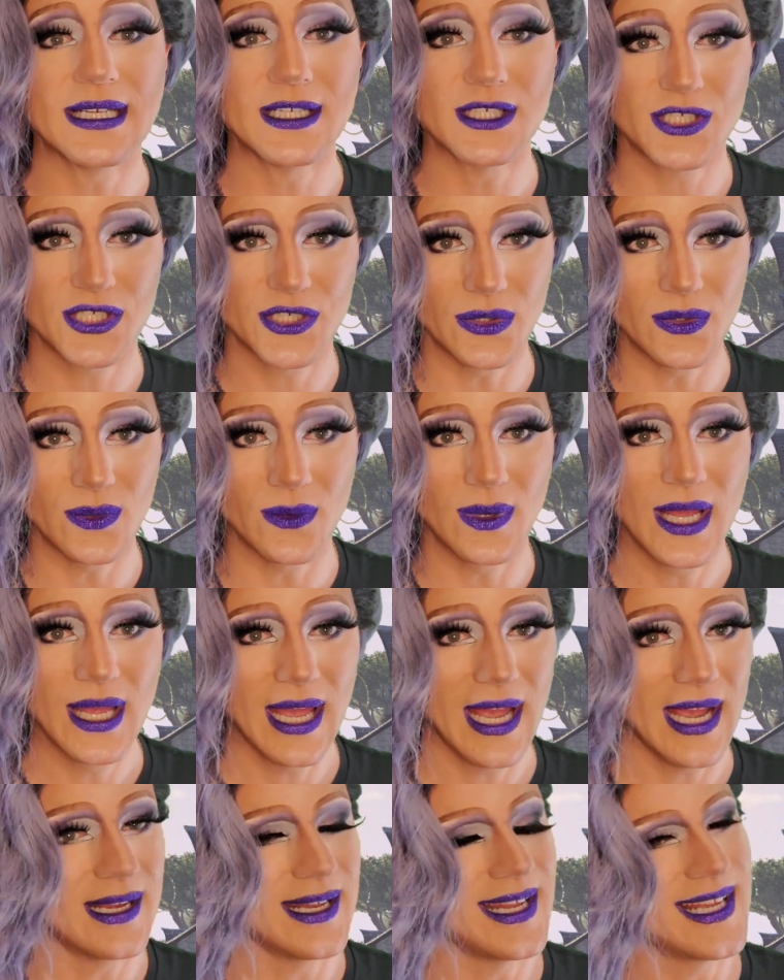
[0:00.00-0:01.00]
it too.
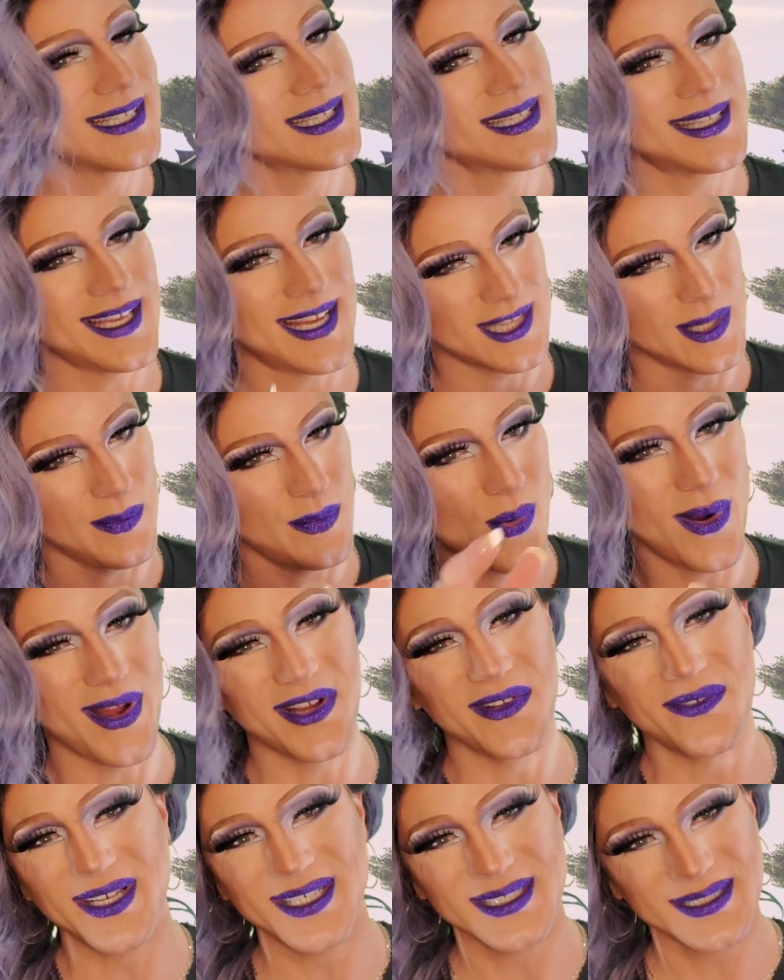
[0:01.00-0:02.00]
And isn't that the point
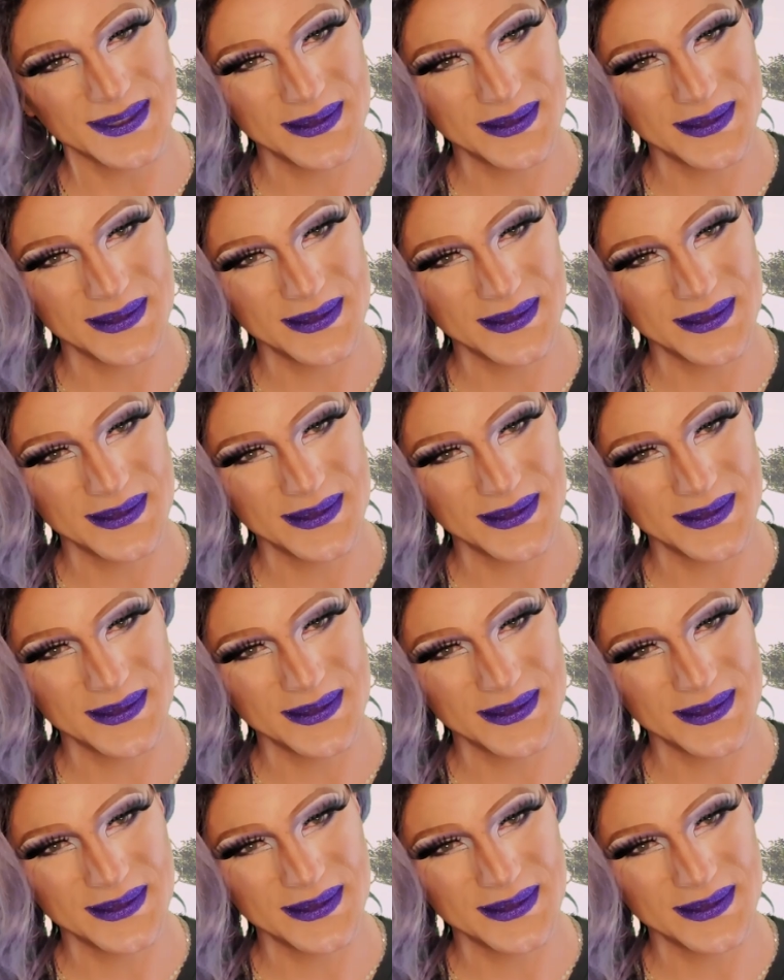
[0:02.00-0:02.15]
of it?